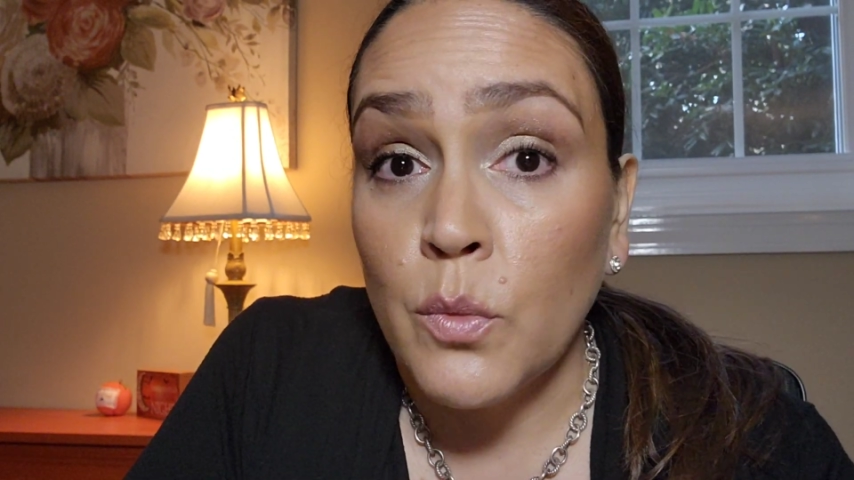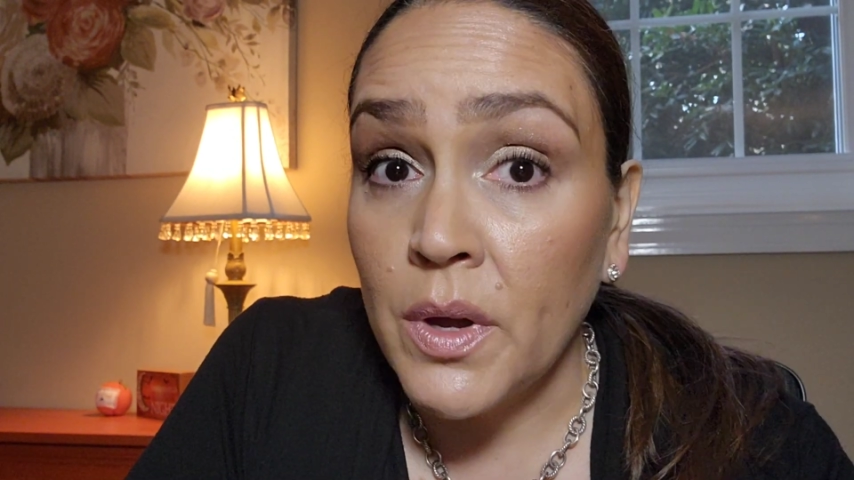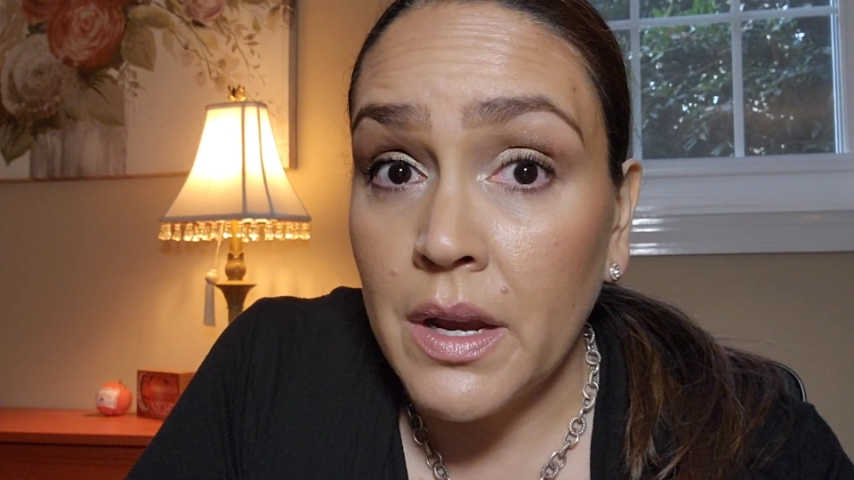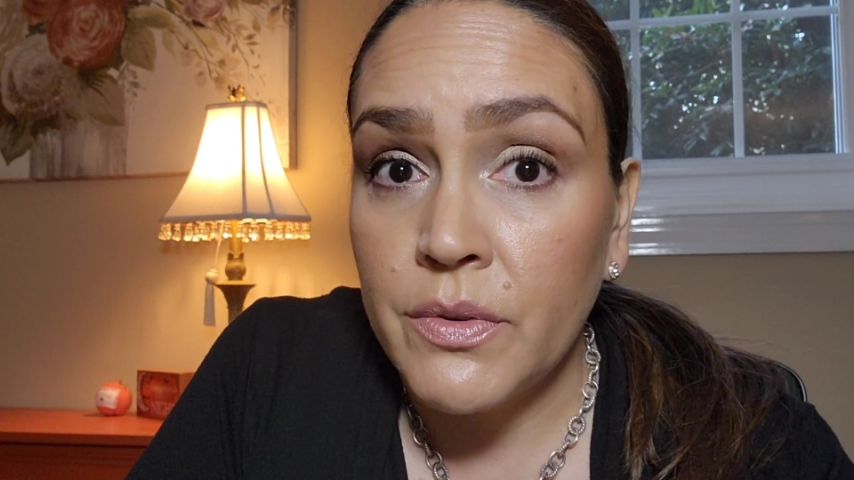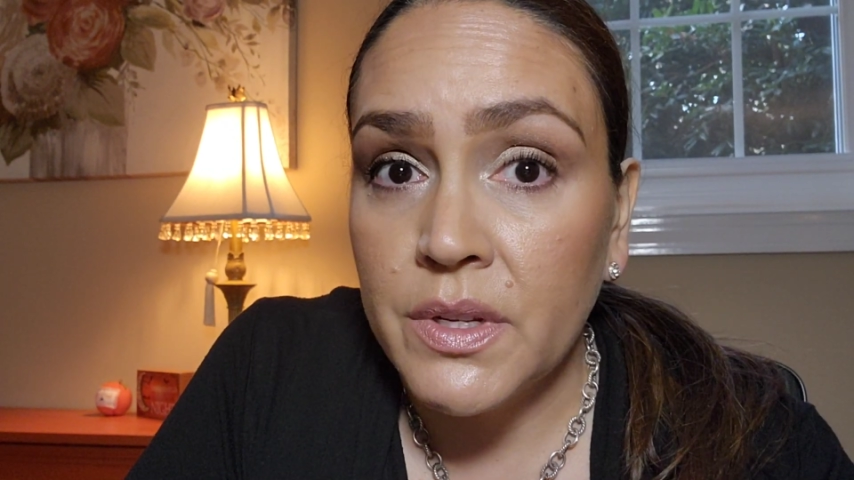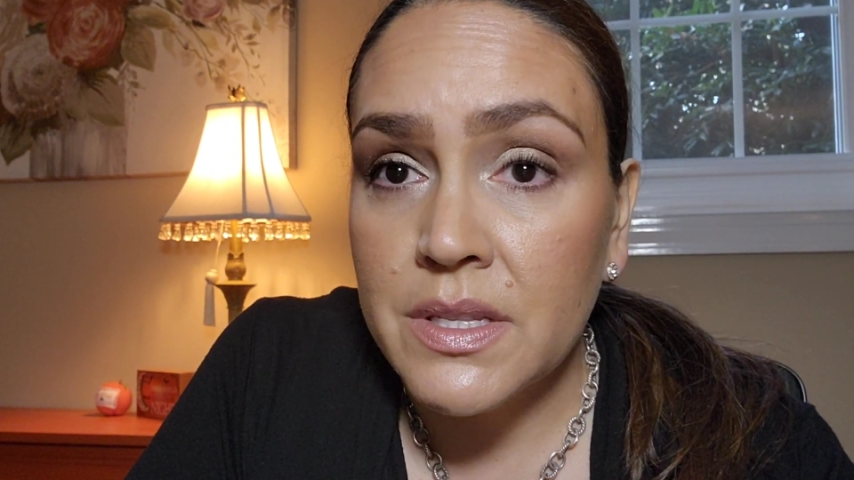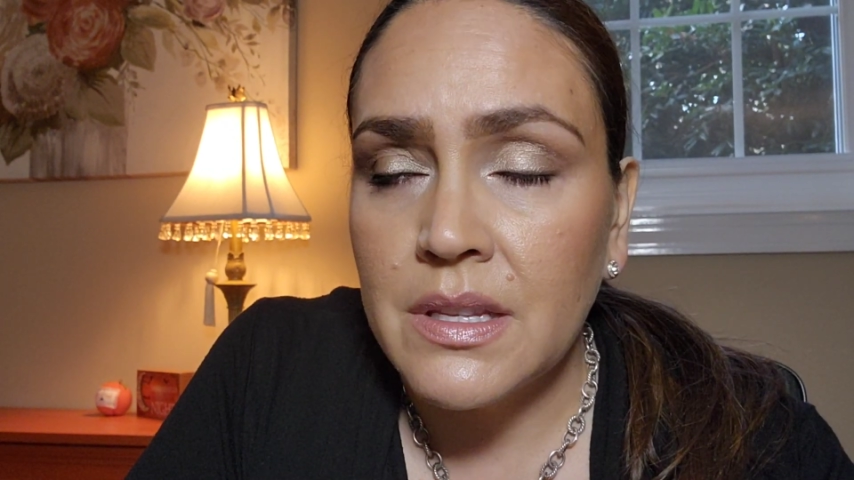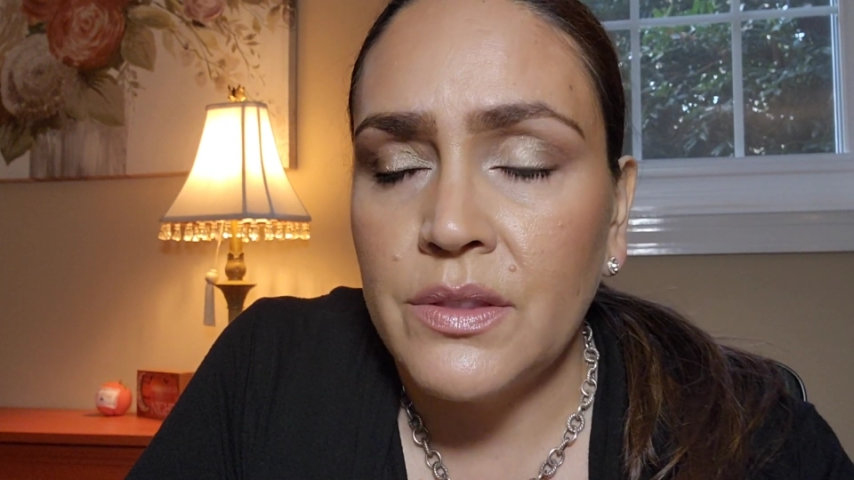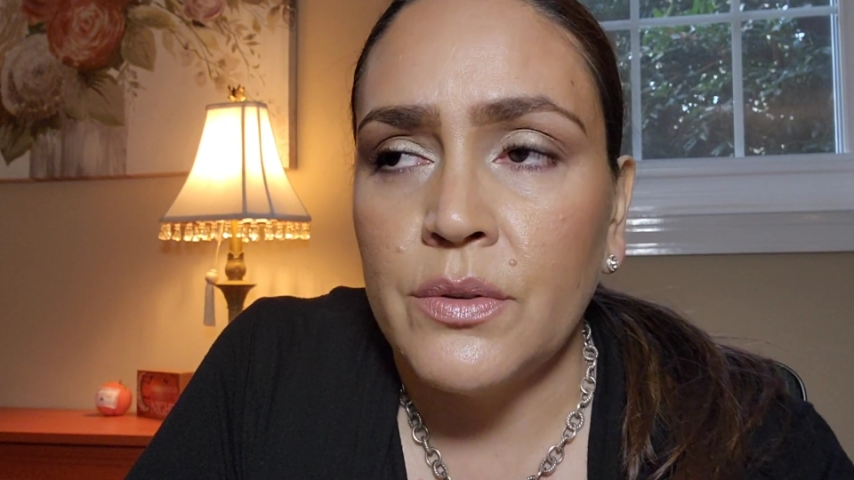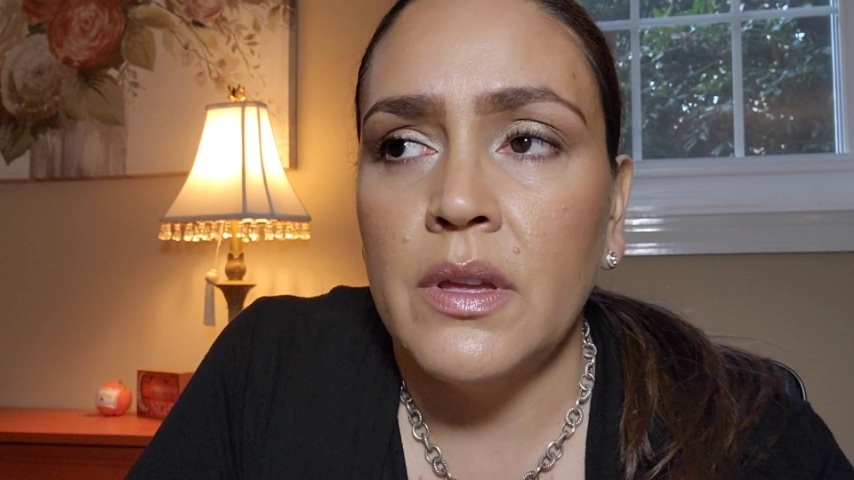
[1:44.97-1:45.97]
whatever it is
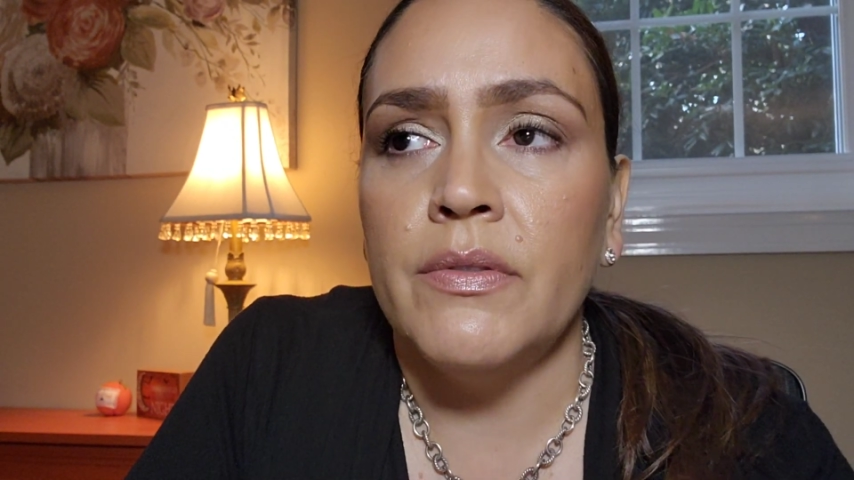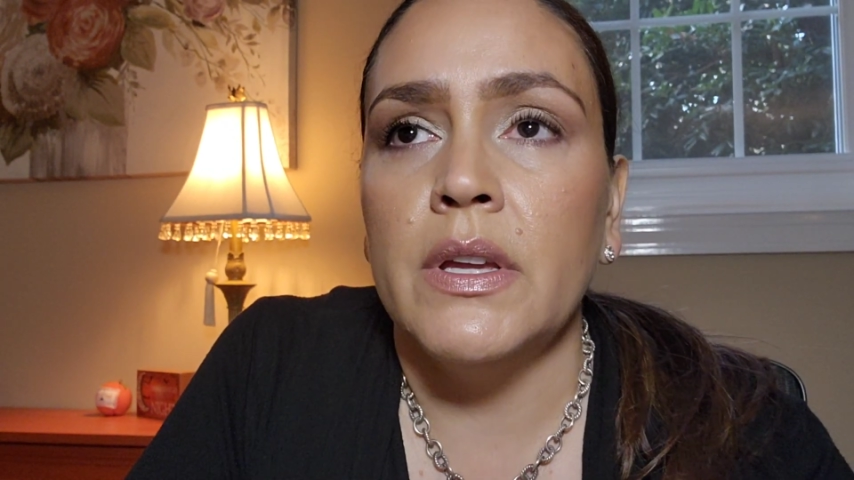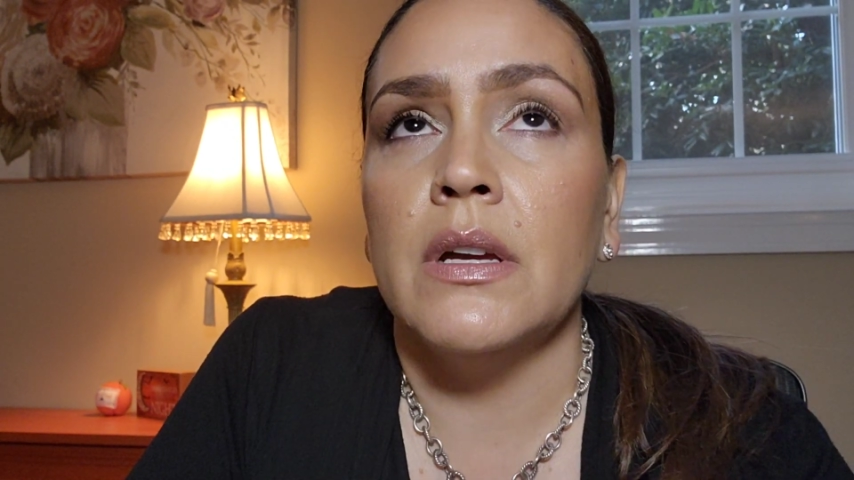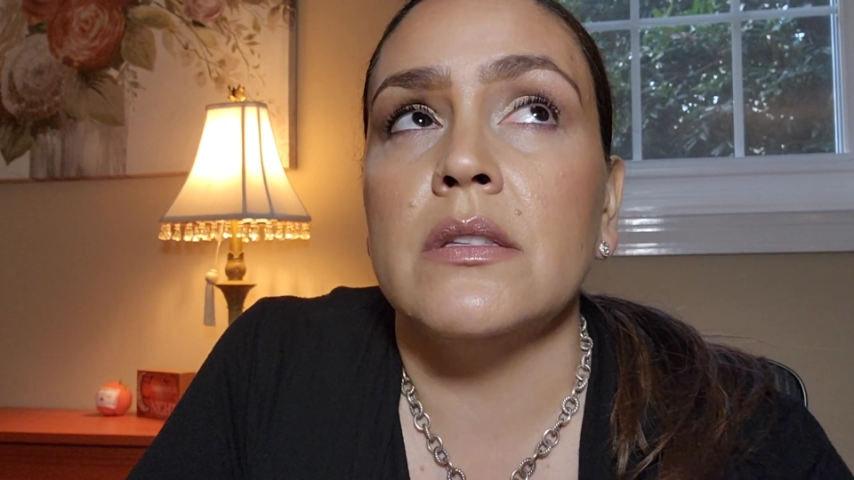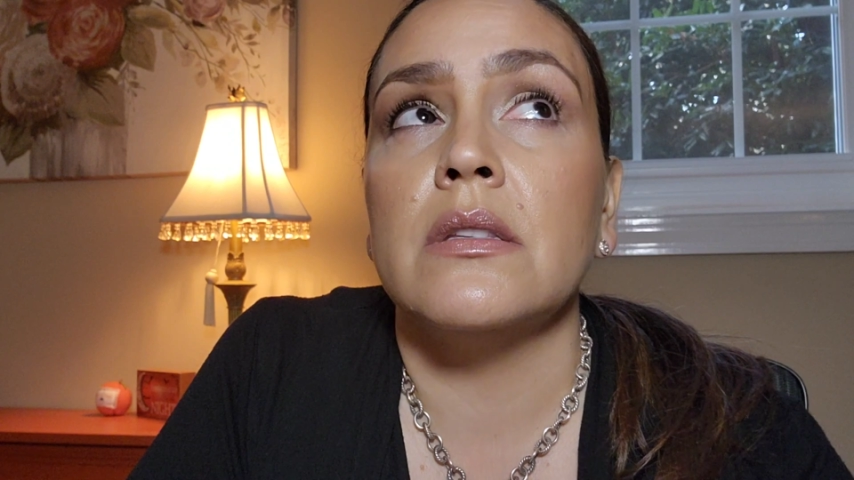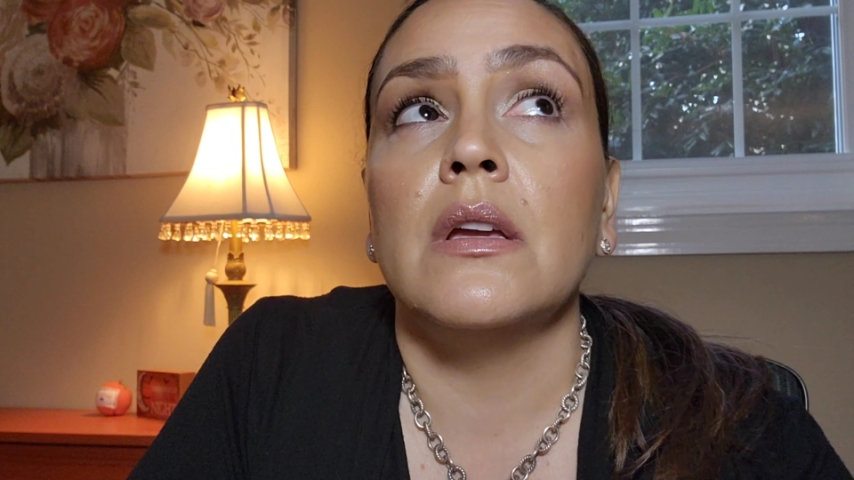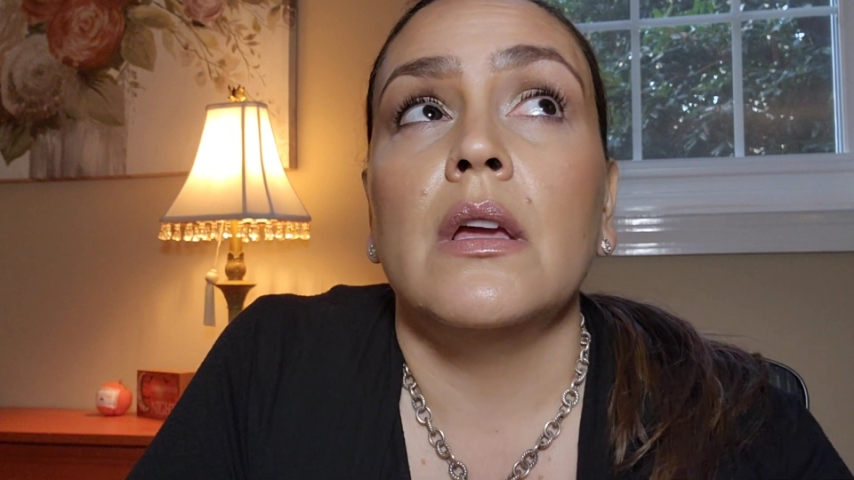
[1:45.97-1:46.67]
that they're giving us.